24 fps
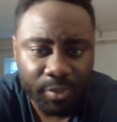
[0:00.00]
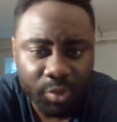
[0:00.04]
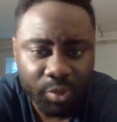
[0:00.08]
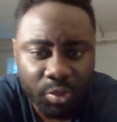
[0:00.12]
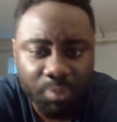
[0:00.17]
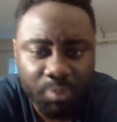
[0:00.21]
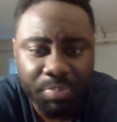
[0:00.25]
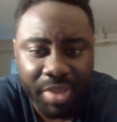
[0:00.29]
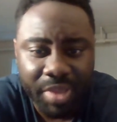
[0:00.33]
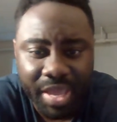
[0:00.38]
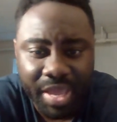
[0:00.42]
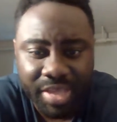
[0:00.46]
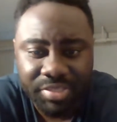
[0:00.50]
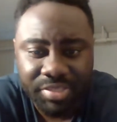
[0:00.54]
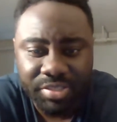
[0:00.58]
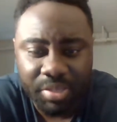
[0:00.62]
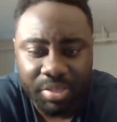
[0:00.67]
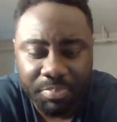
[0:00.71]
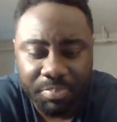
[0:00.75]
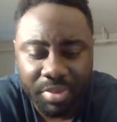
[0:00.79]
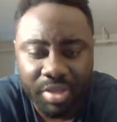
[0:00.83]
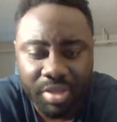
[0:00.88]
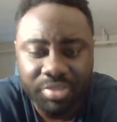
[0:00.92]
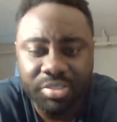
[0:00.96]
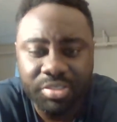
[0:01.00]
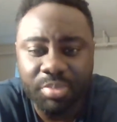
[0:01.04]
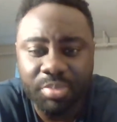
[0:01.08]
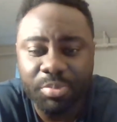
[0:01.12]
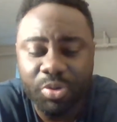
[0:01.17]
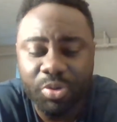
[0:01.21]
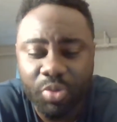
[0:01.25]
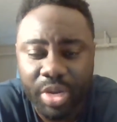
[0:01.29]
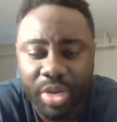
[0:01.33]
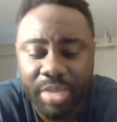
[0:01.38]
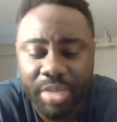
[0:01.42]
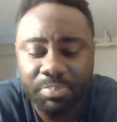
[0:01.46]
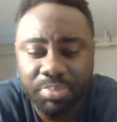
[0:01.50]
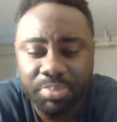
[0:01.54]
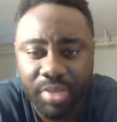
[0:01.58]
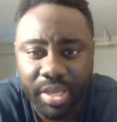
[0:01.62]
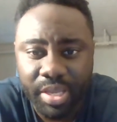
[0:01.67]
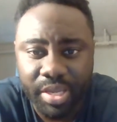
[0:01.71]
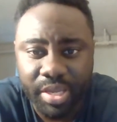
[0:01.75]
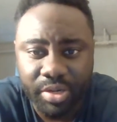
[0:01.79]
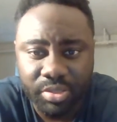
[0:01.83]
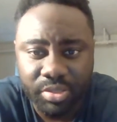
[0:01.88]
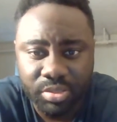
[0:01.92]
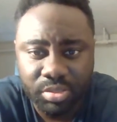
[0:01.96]
You passed up on some great
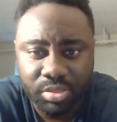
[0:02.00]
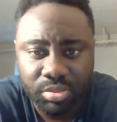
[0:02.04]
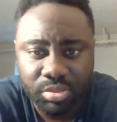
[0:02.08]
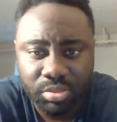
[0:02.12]
players.